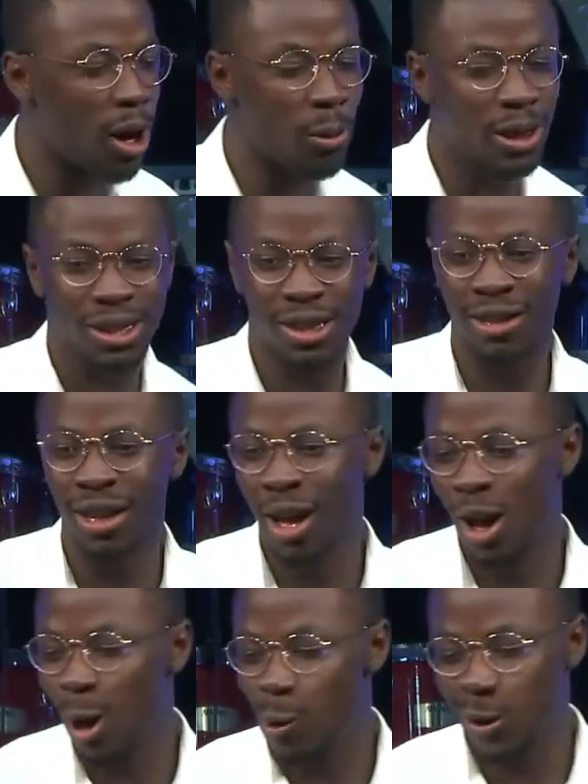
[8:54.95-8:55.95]
I was in,
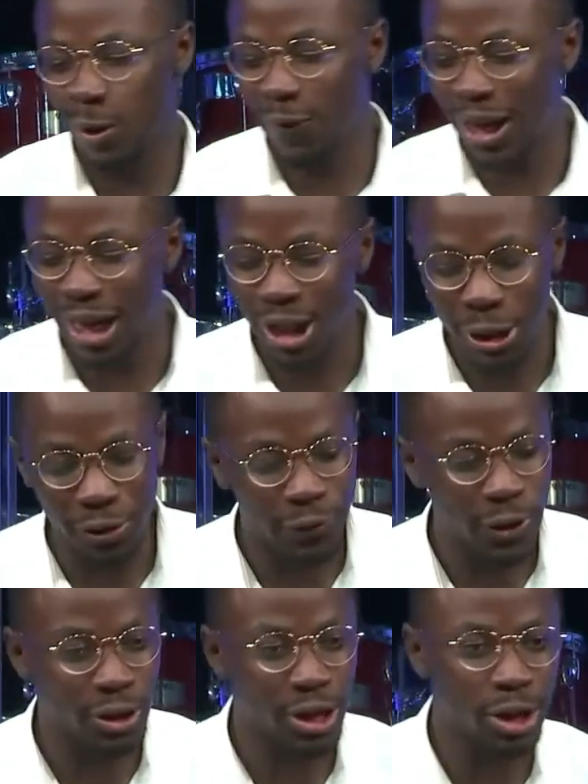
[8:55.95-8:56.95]
I was on vacation a
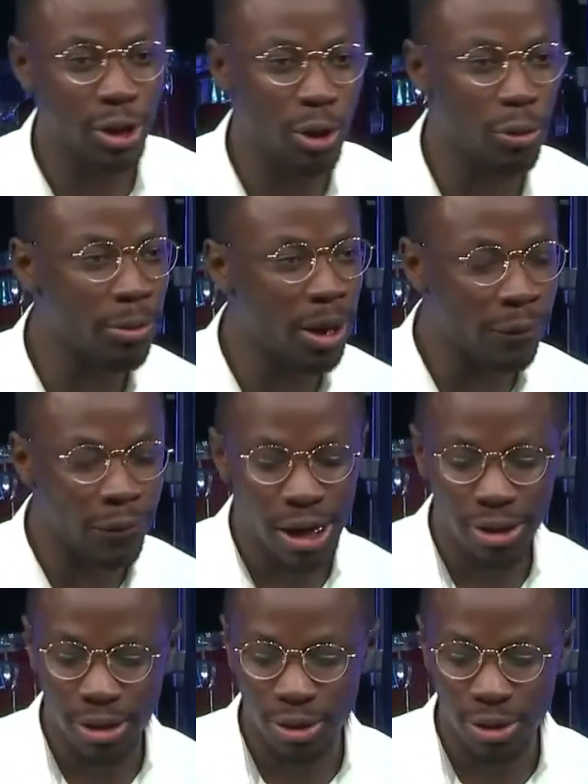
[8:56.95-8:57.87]
few years ago with my friends,